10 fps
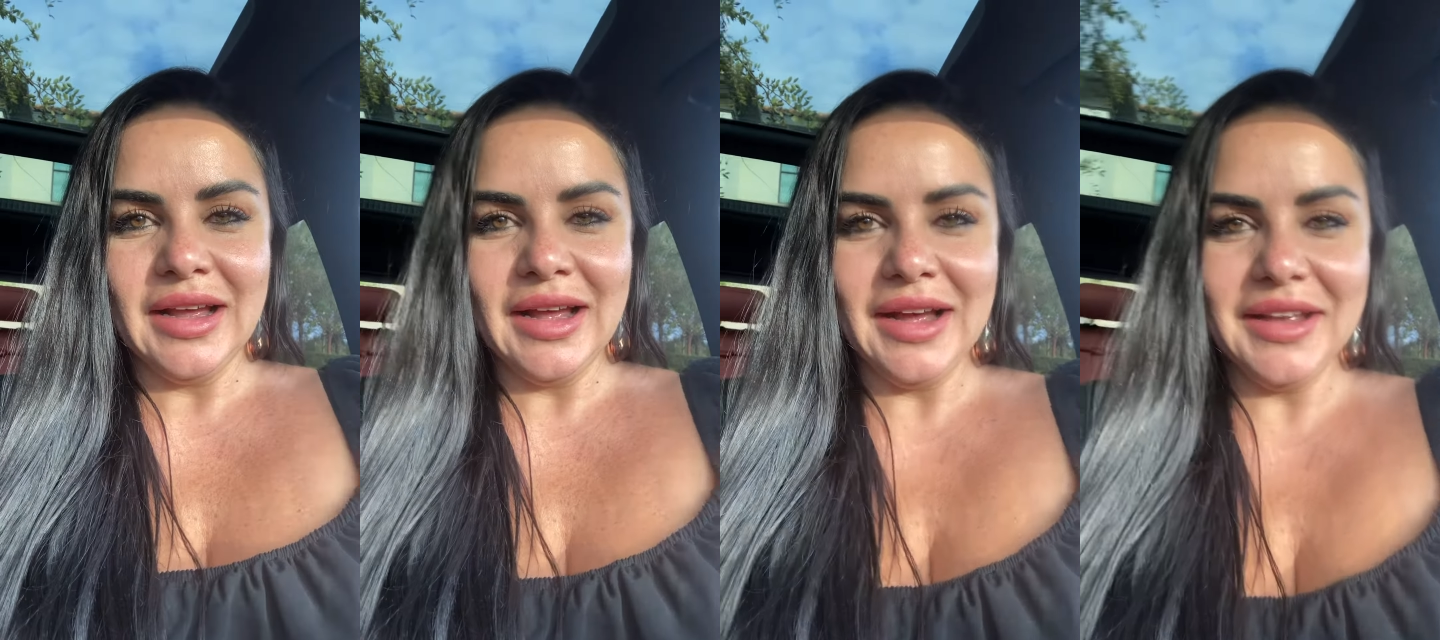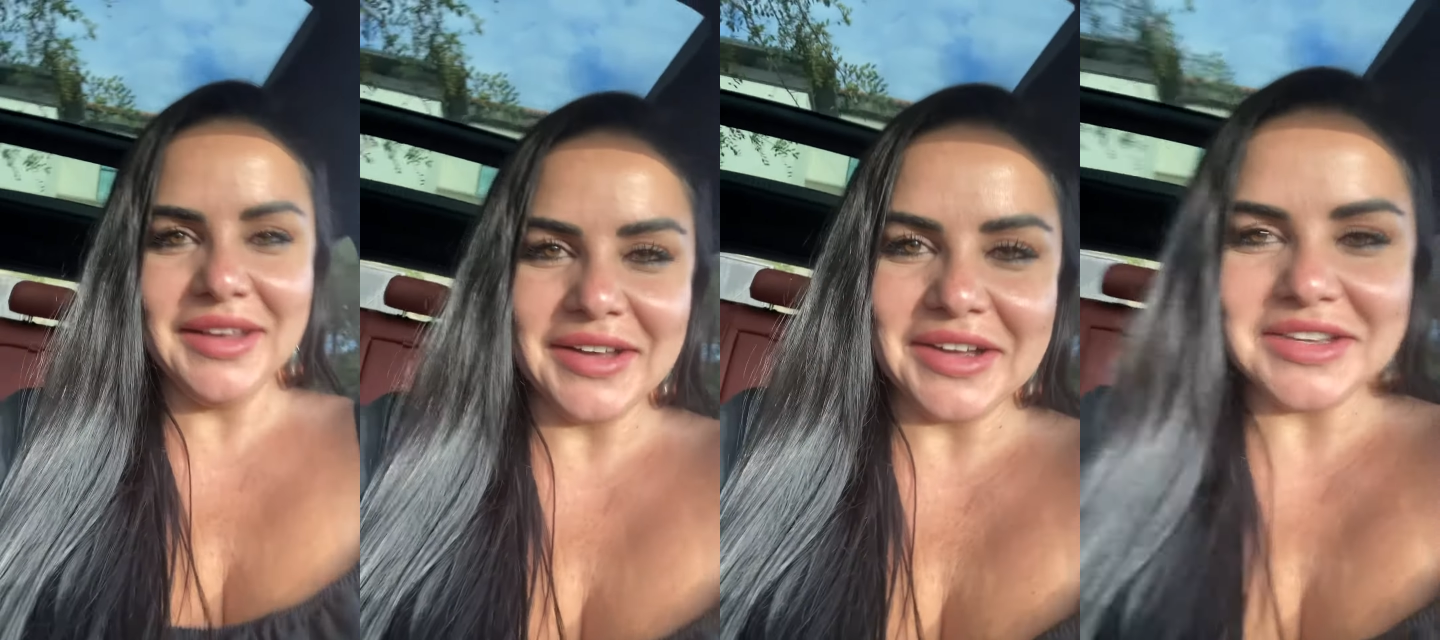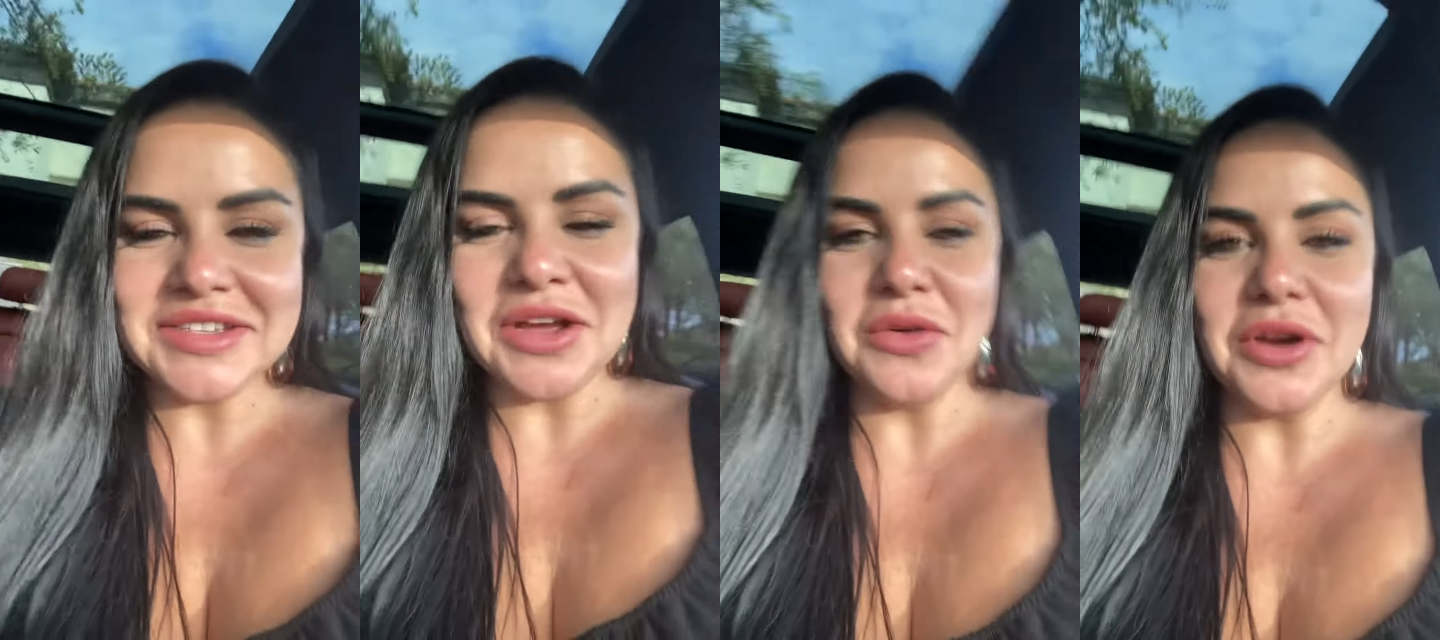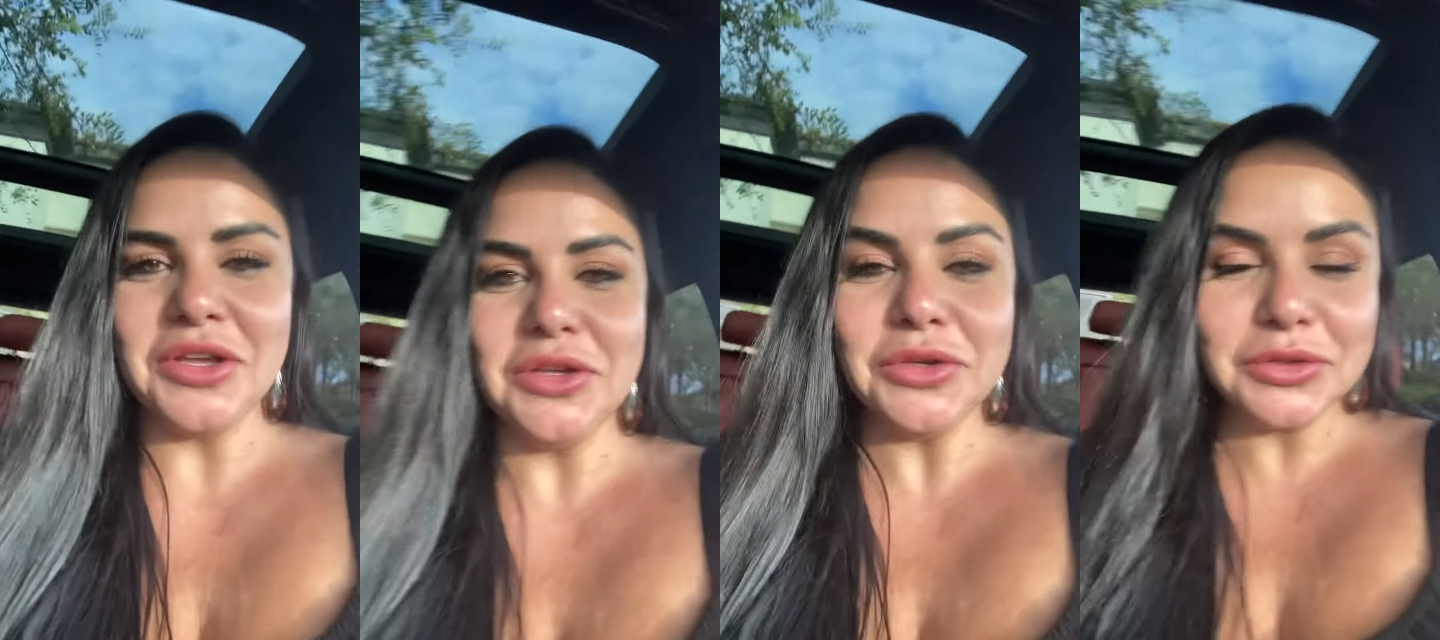Hi guys, how are
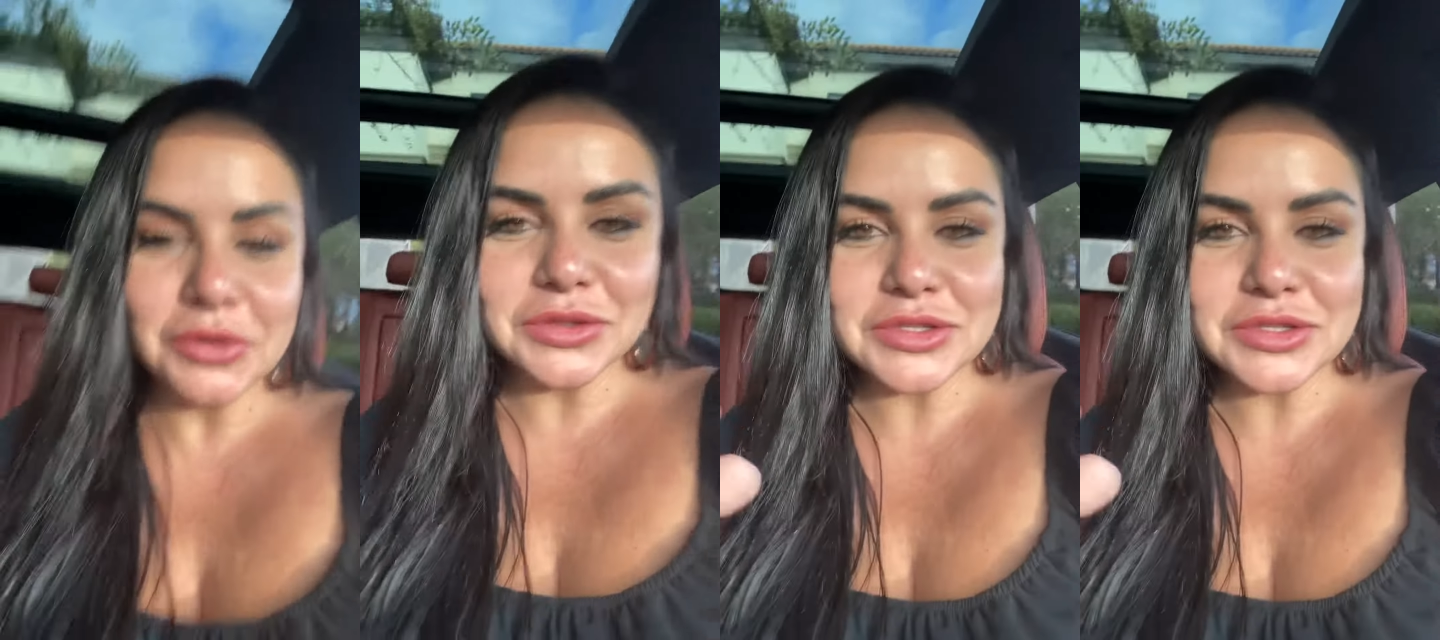you?